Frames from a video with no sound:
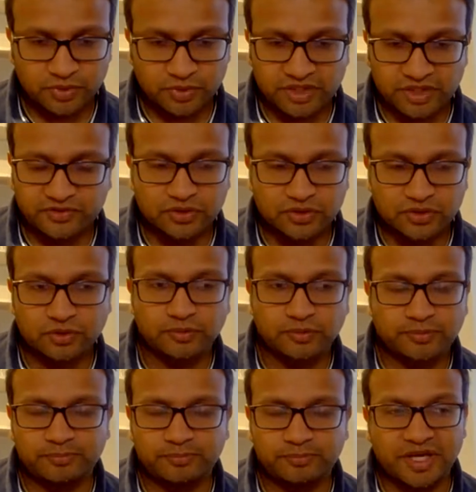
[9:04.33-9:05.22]
whatever
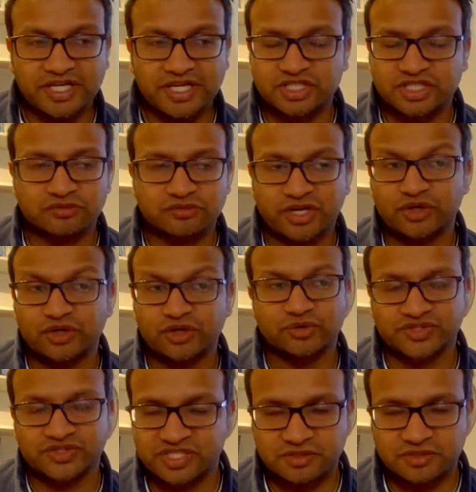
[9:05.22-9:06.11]
your patient
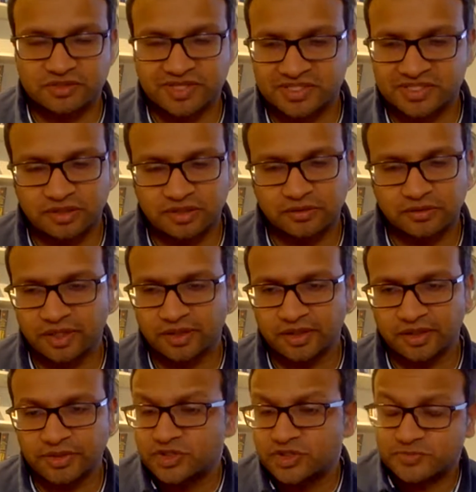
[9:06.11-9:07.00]
record system is.
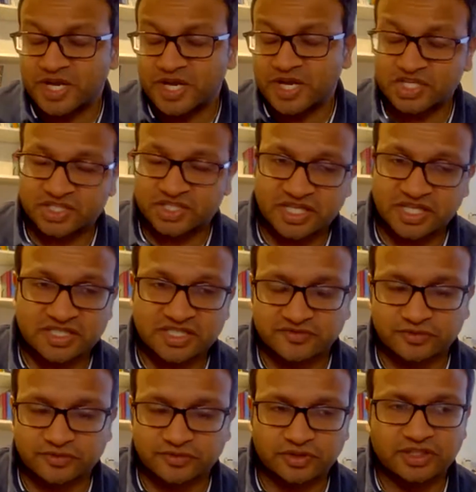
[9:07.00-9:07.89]
So we use Patient
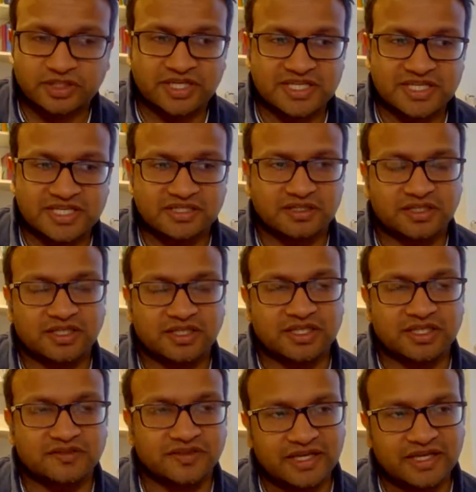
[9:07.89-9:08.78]
Center as our
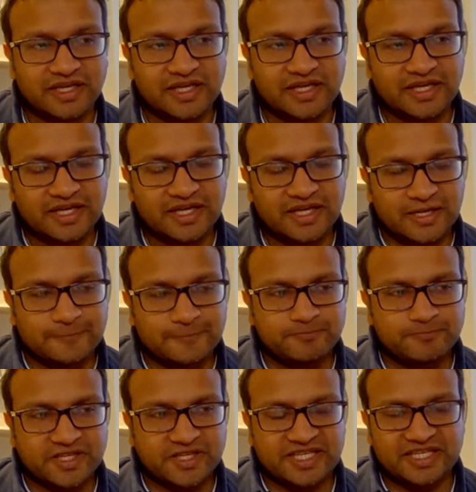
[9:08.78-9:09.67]
kind of
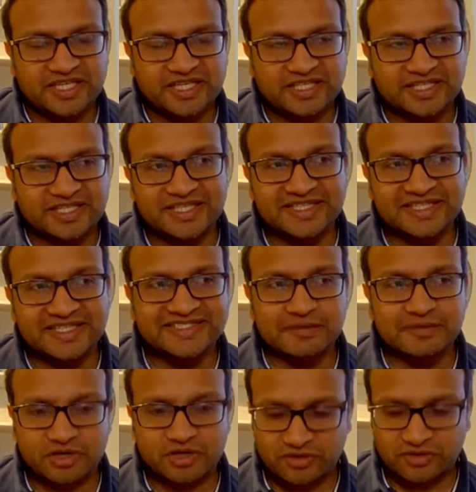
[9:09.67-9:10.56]
key
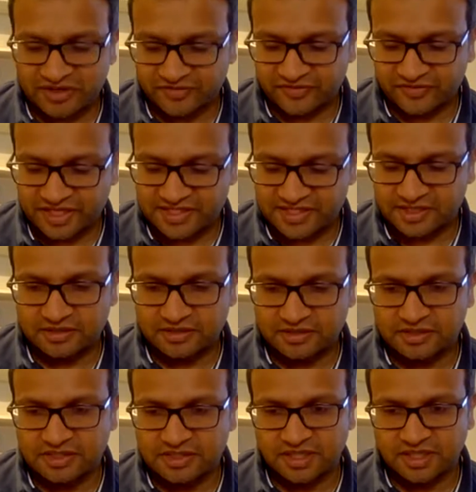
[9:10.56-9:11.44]
demographics
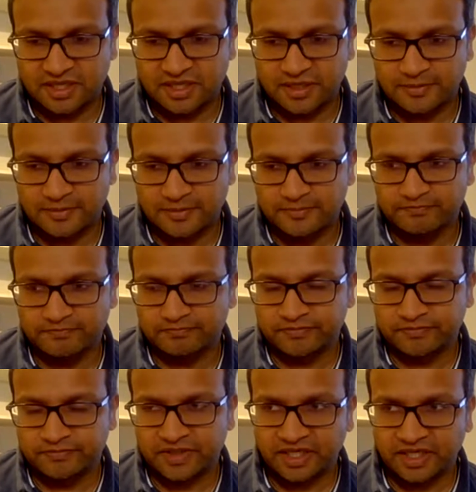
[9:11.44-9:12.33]
and
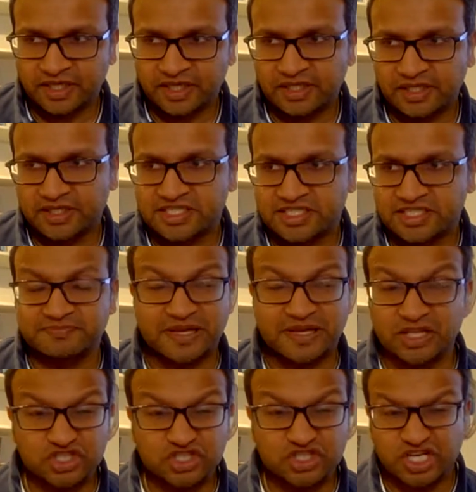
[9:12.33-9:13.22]

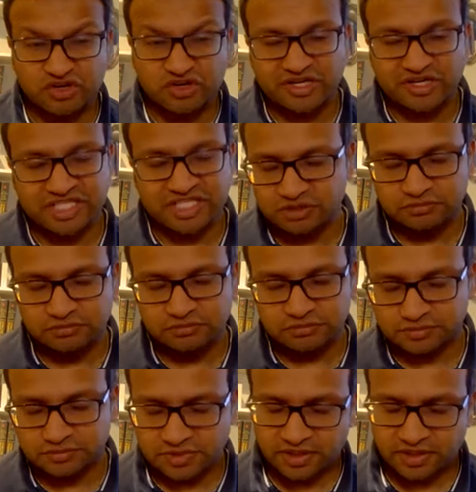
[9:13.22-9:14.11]
spell generation
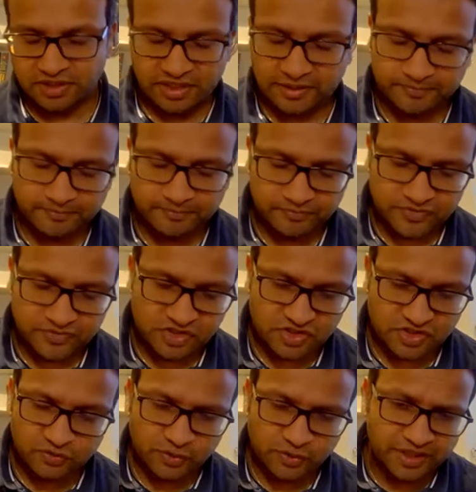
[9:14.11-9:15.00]

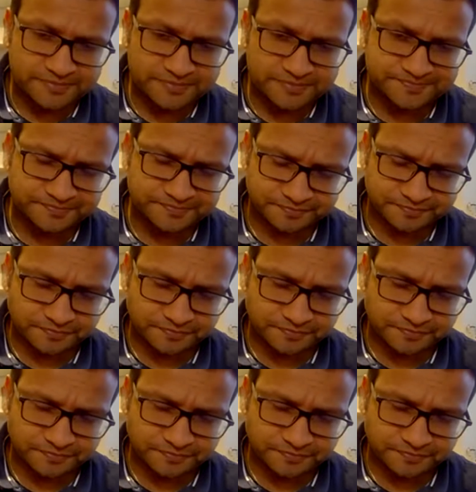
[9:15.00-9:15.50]
software.